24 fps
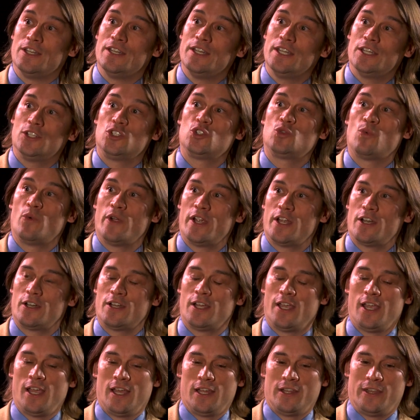a niche
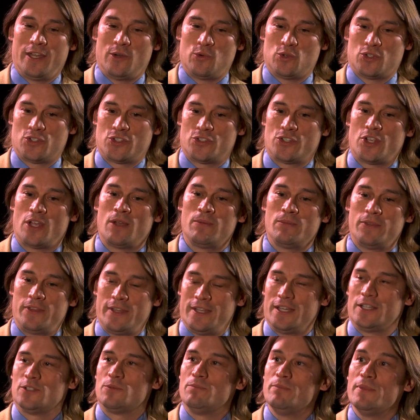where there was some
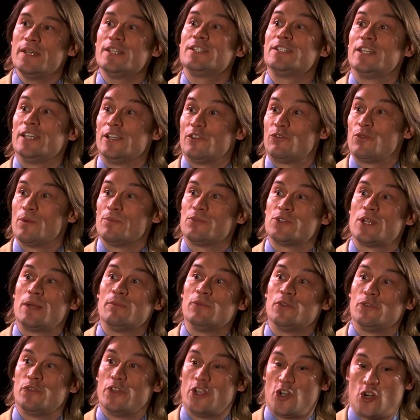things missing from
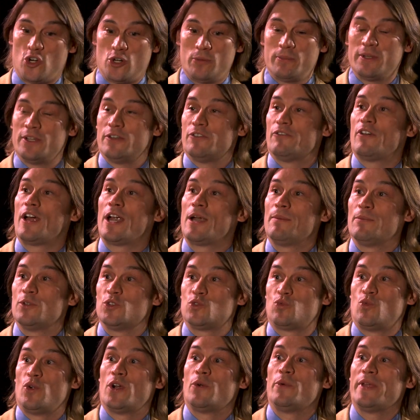some of the urban
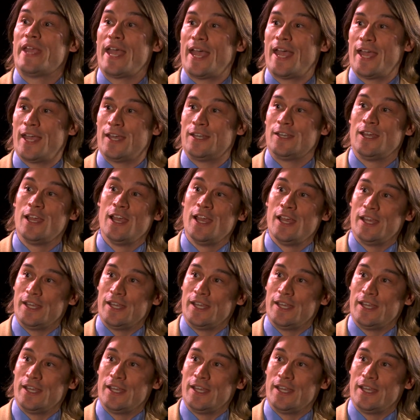environments where we had